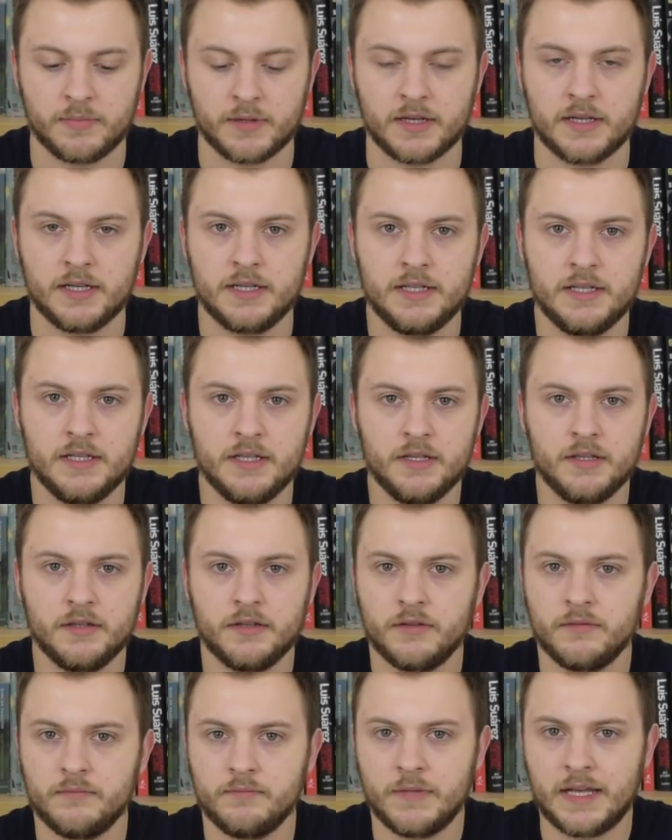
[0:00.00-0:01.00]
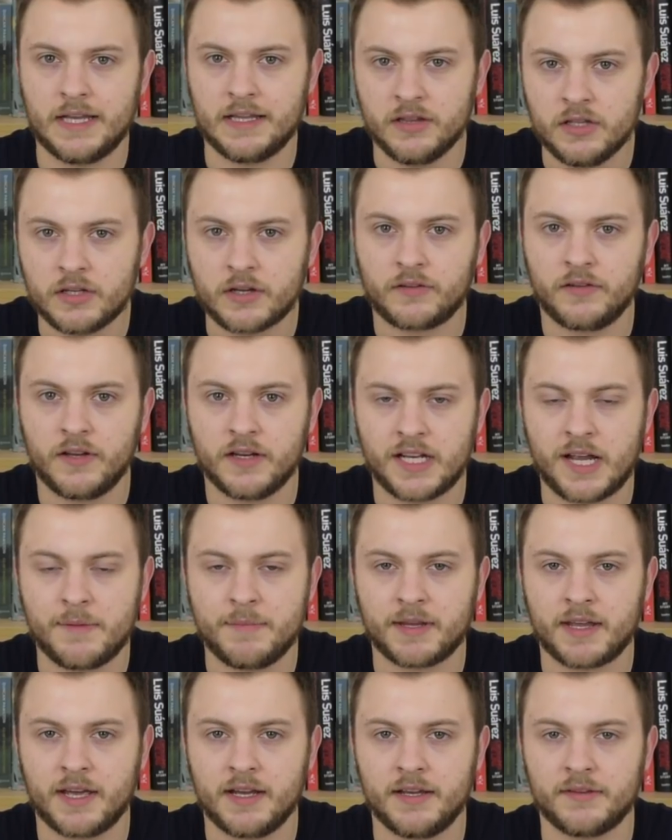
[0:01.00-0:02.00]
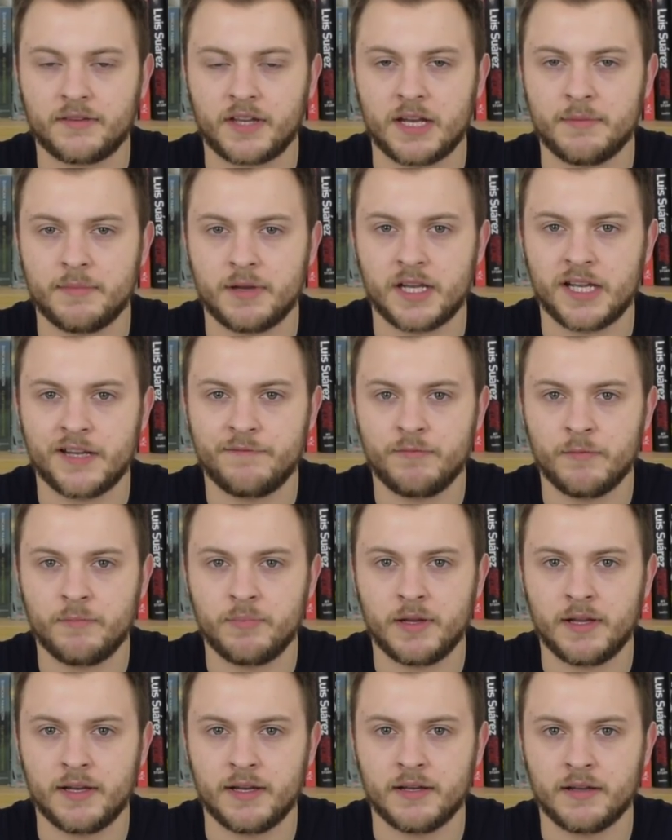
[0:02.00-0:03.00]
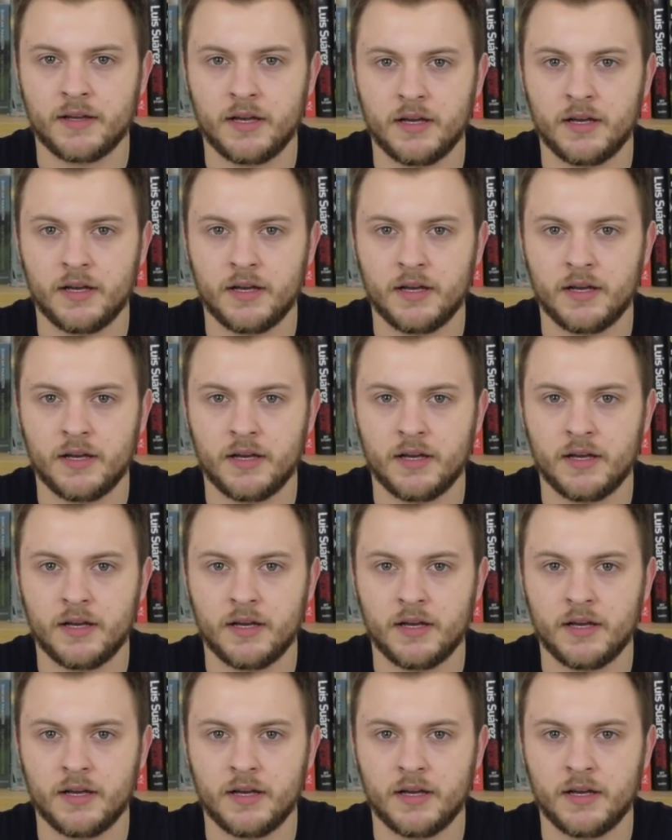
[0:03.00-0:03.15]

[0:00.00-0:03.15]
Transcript: But it looks like Naby Keita is going to be a Liverpool player.